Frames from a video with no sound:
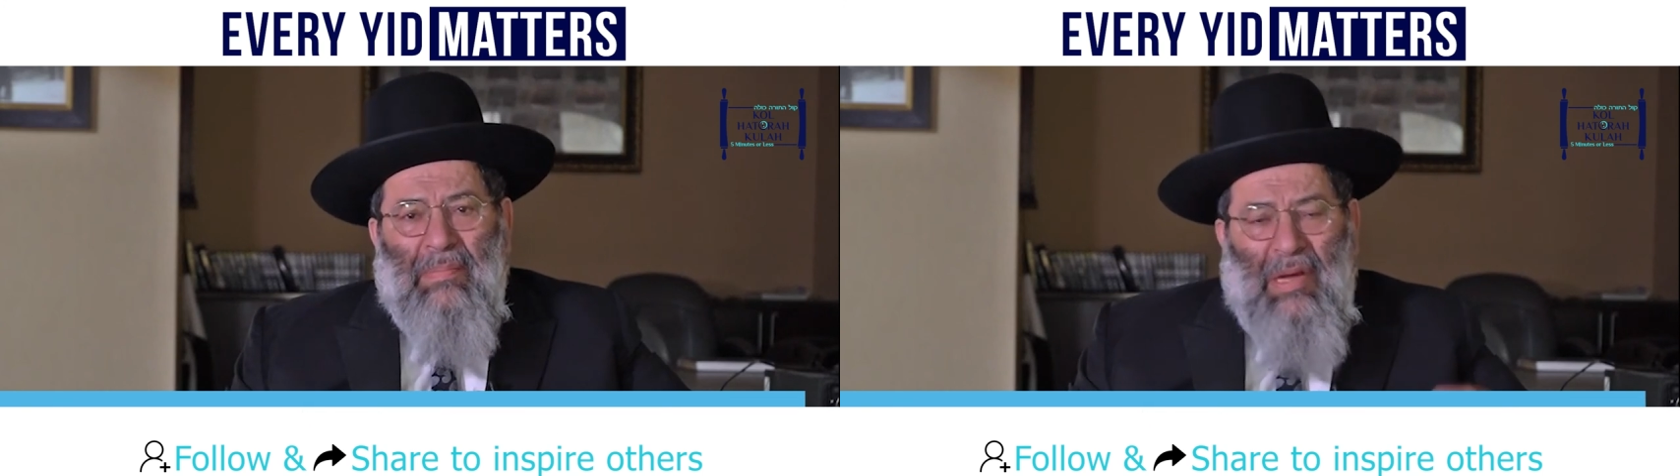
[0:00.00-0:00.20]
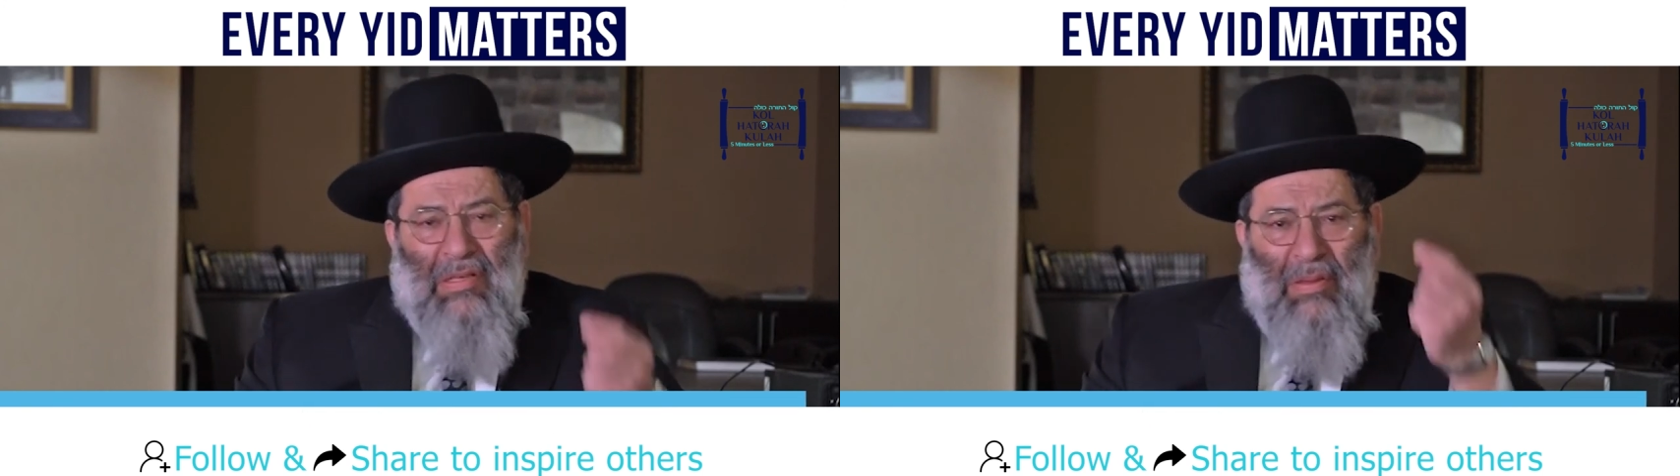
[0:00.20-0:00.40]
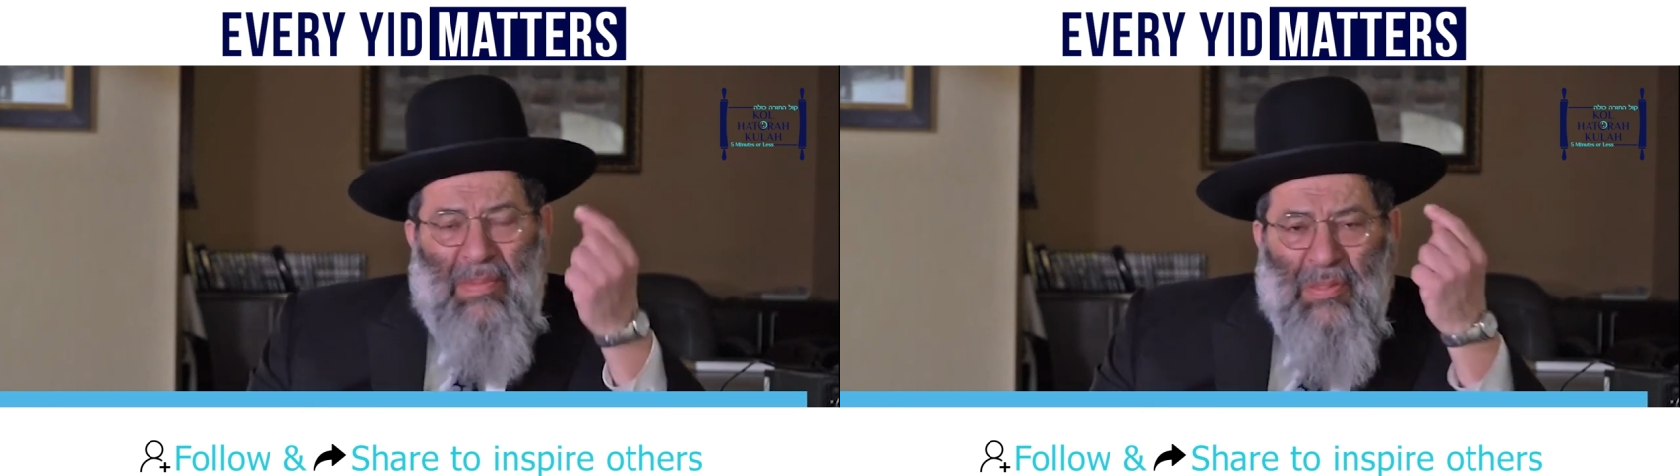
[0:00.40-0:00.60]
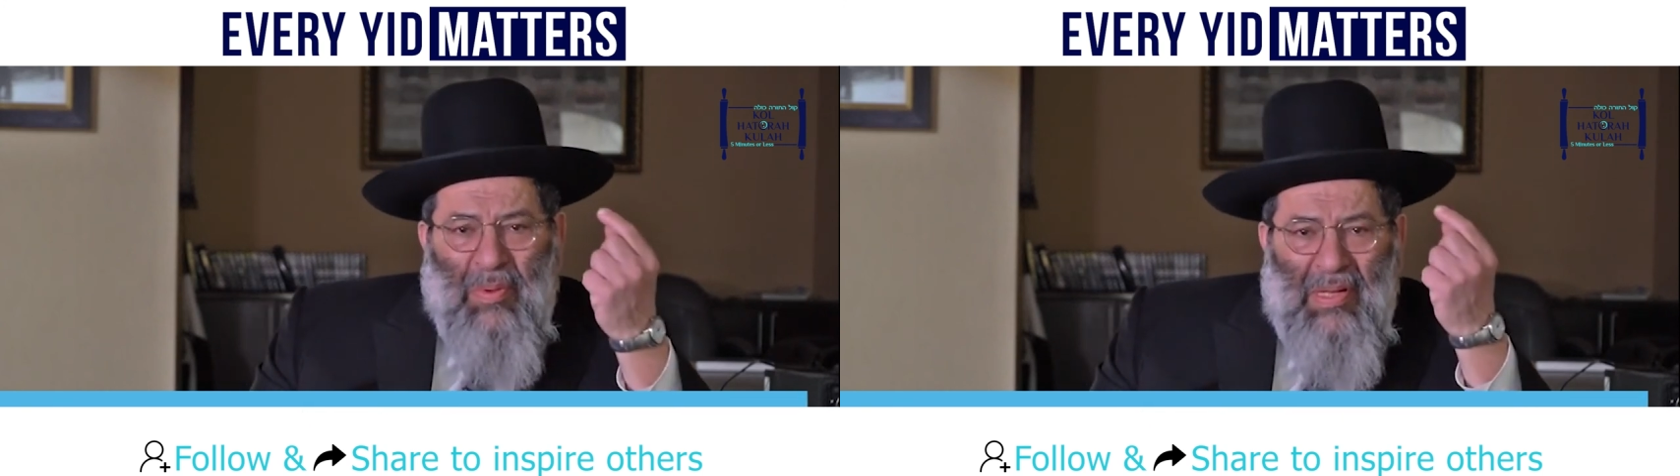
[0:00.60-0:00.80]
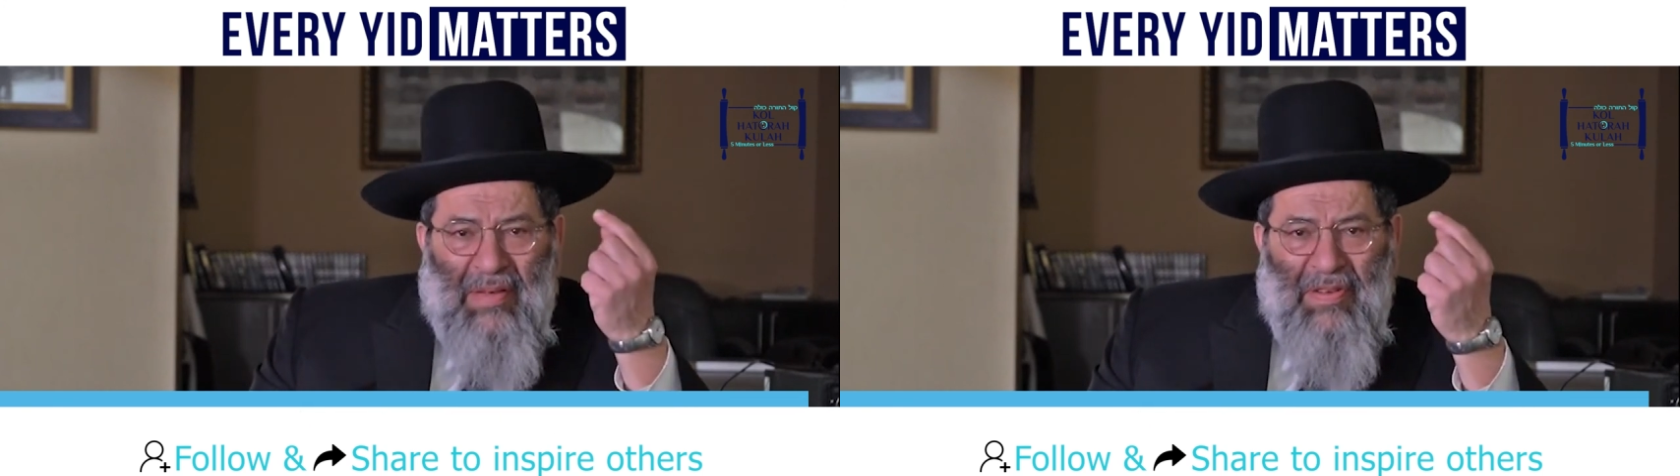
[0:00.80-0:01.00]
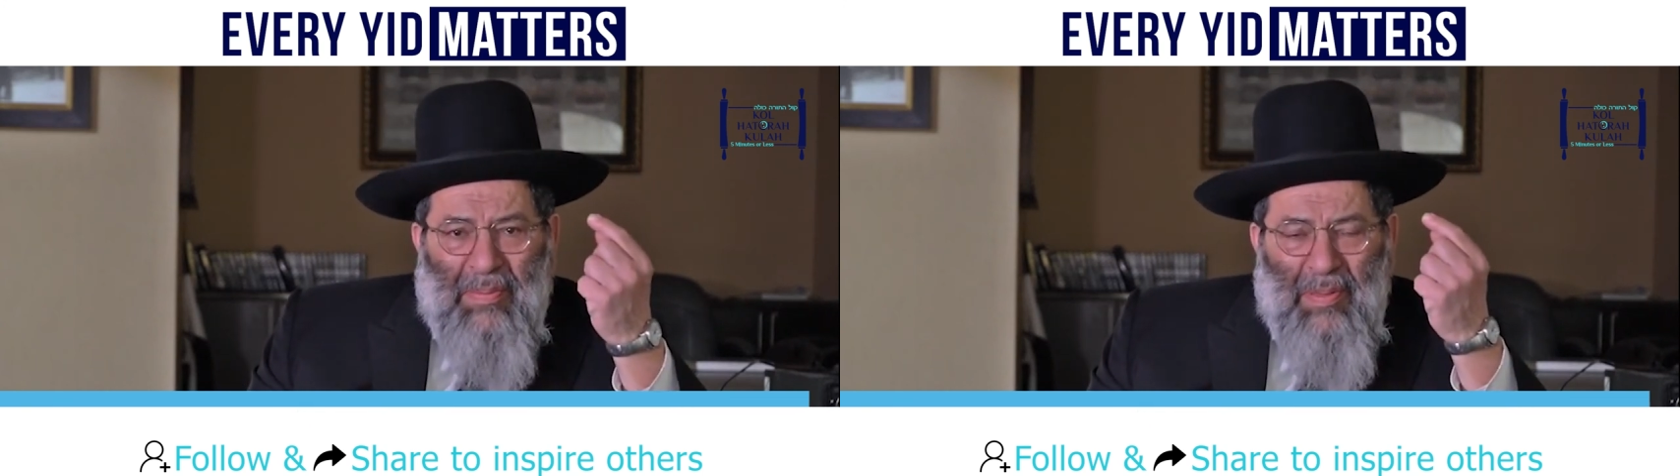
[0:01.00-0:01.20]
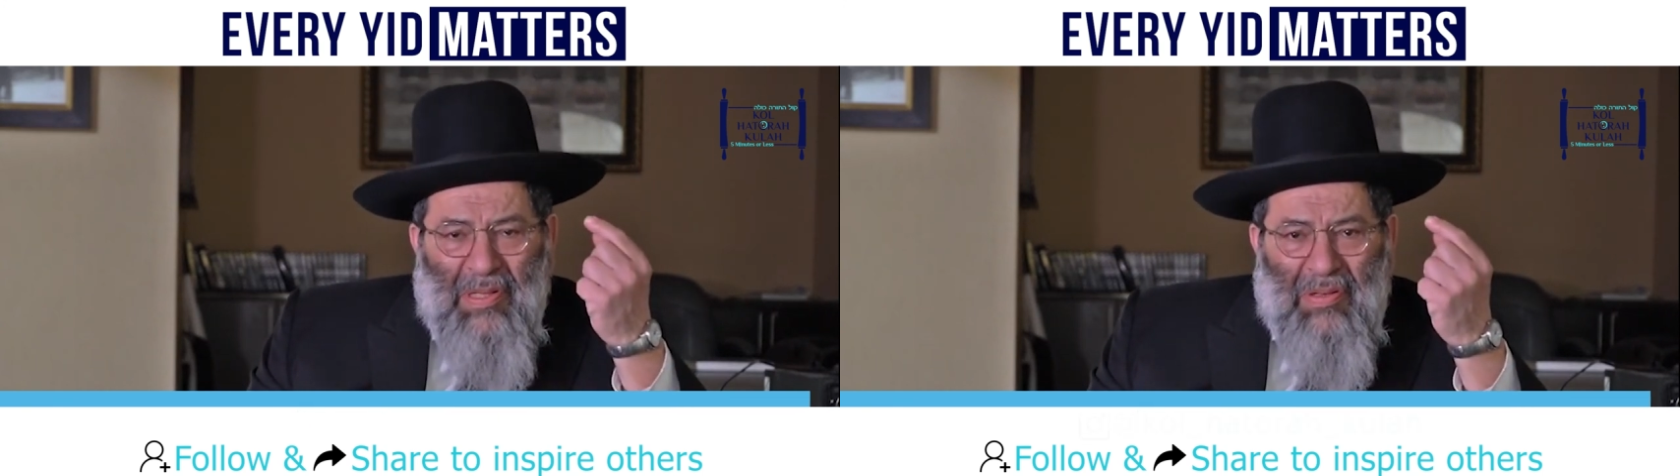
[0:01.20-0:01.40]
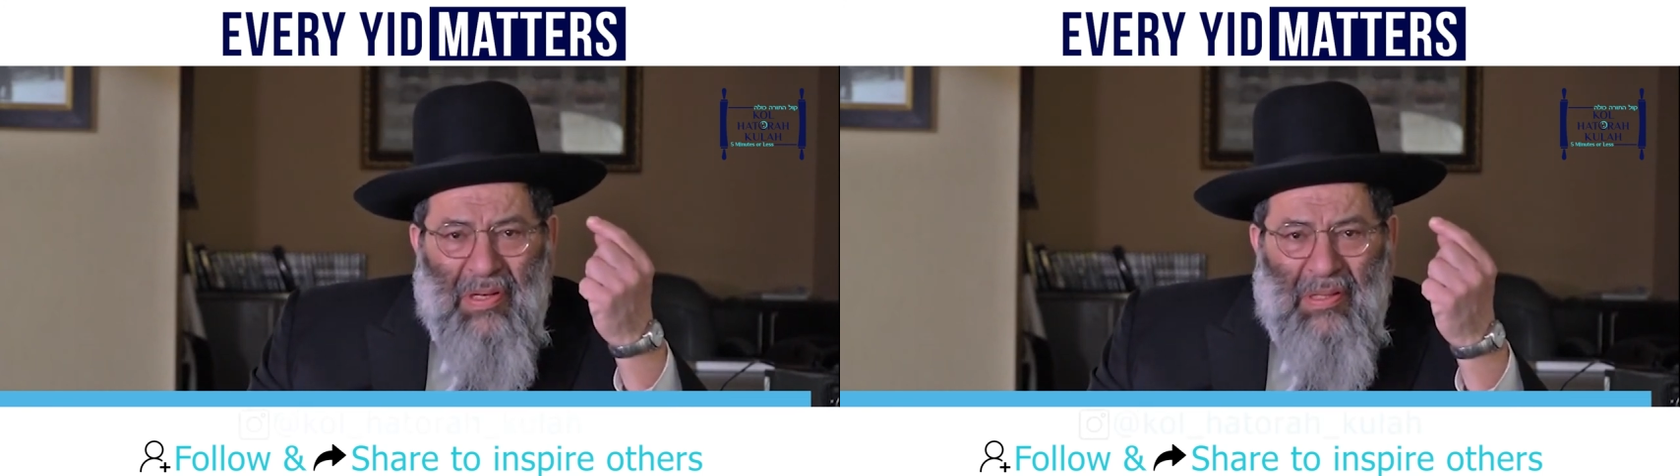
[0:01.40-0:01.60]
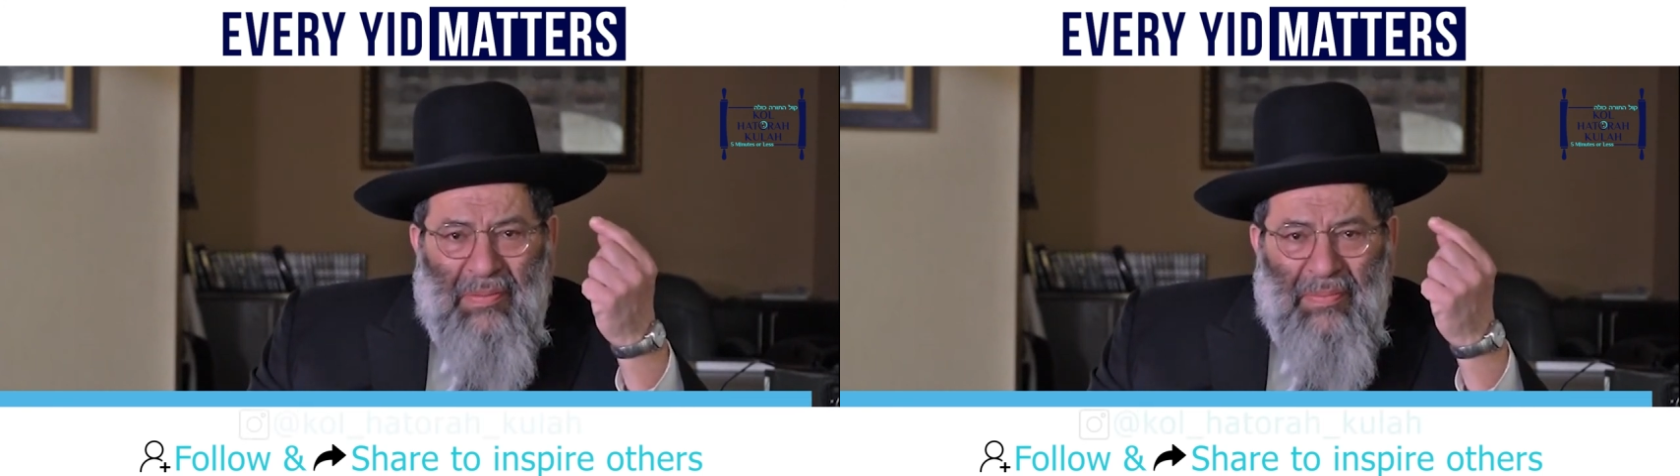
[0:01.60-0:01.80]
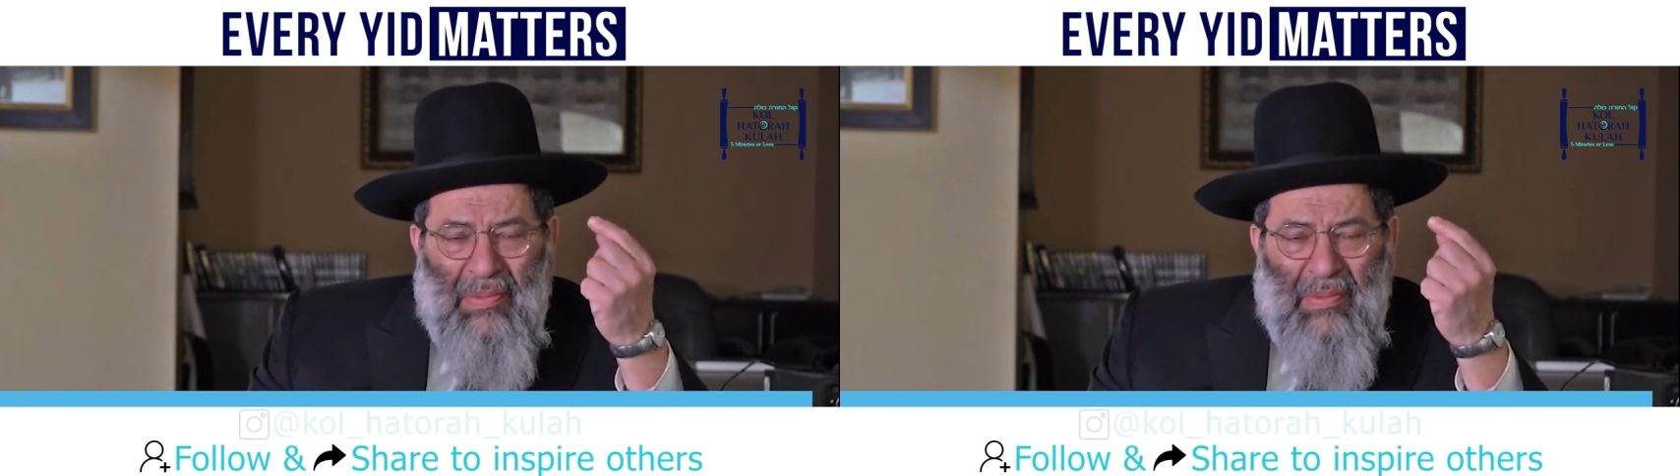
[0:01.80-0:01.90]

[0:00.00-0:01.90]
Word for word: That's what means one nefesh b'Yisrael.